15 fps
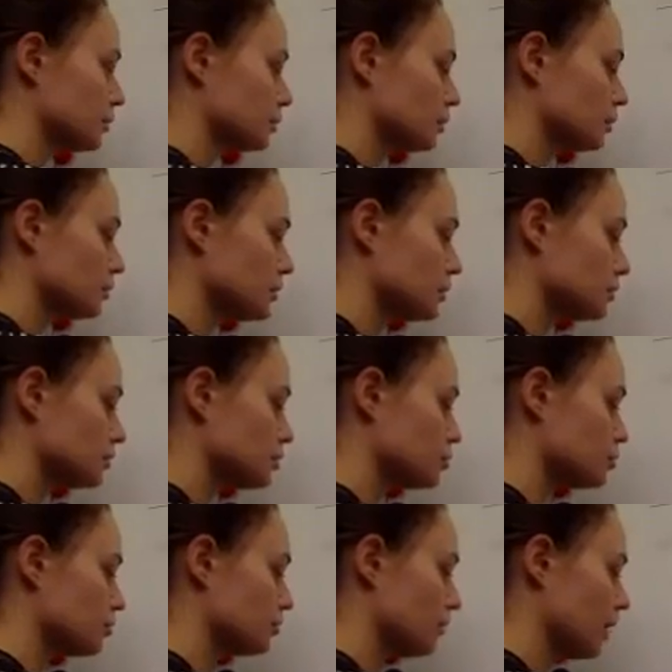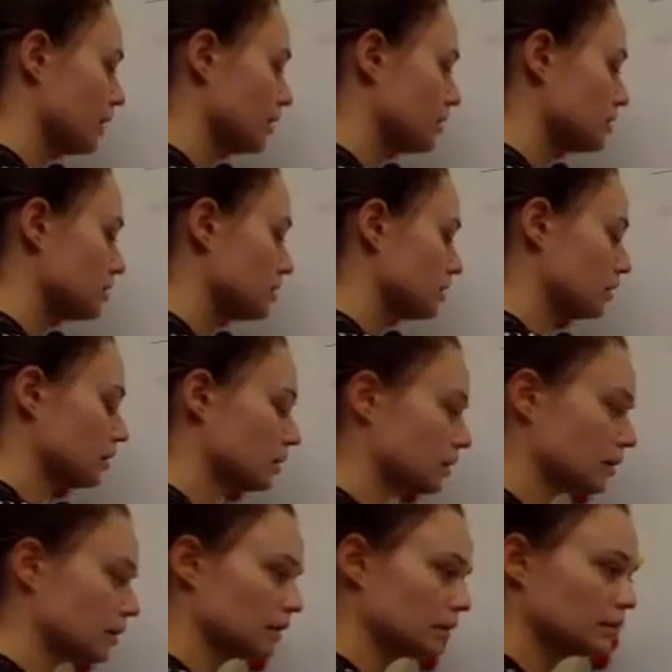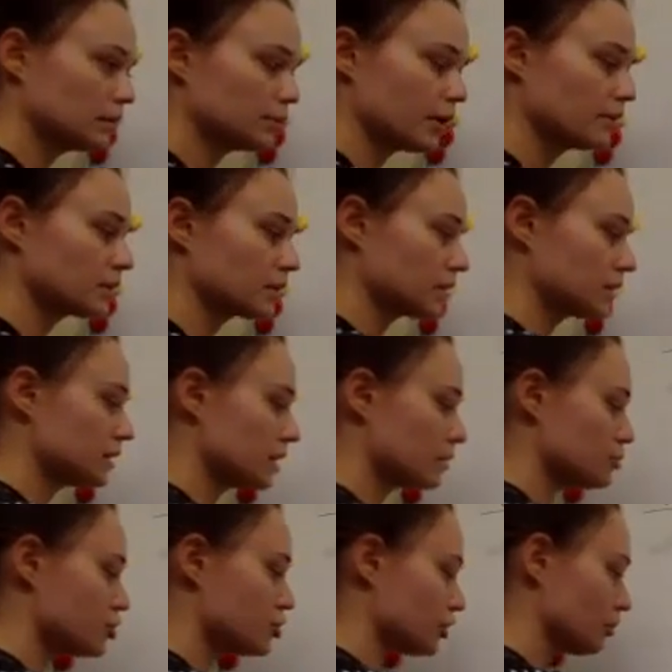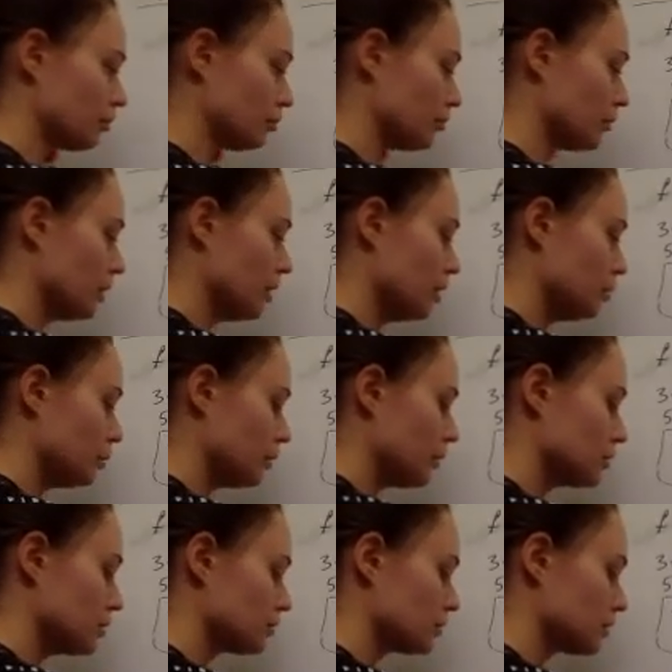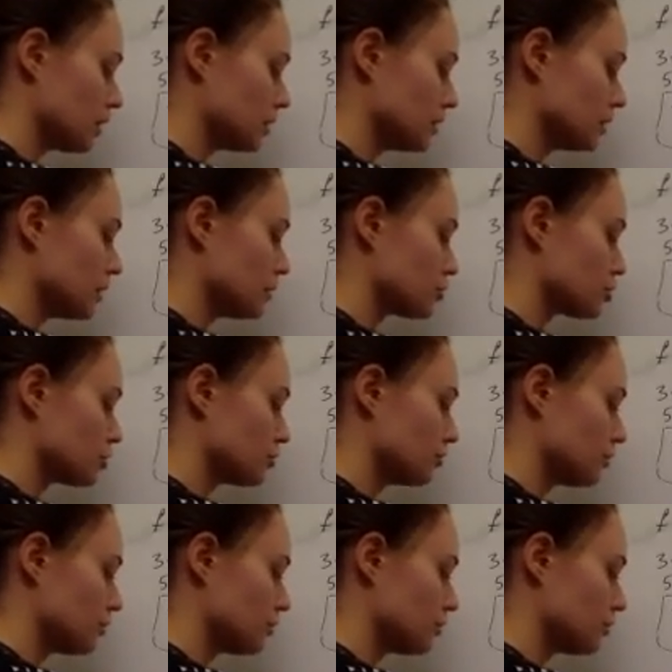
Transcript: also we should find the private consumption. Private consumption of